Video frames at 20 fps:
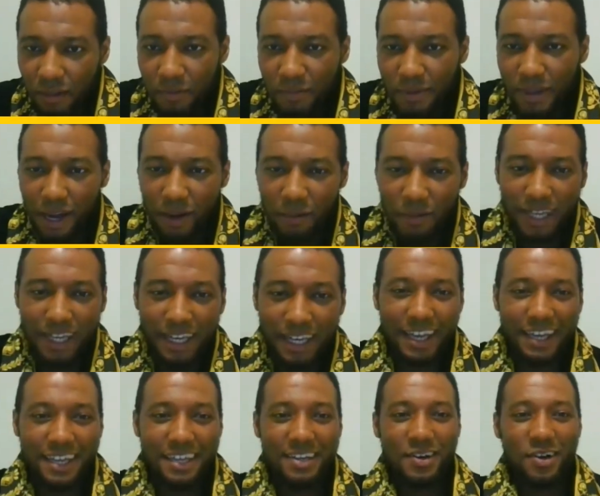we got man
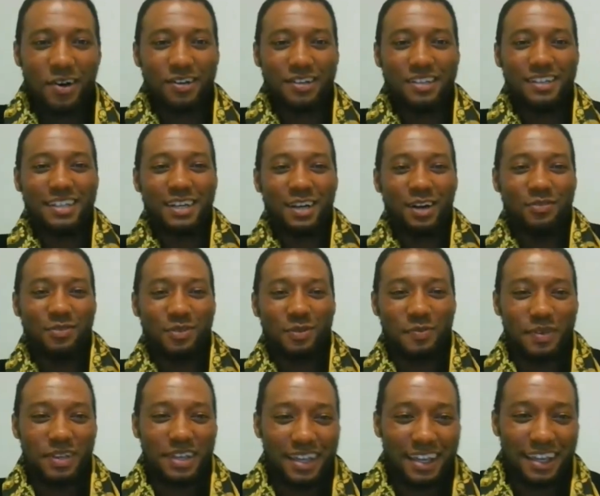like Incognito for
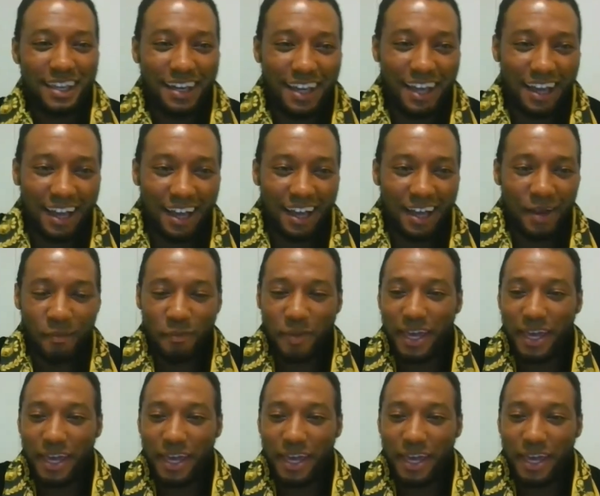being uh,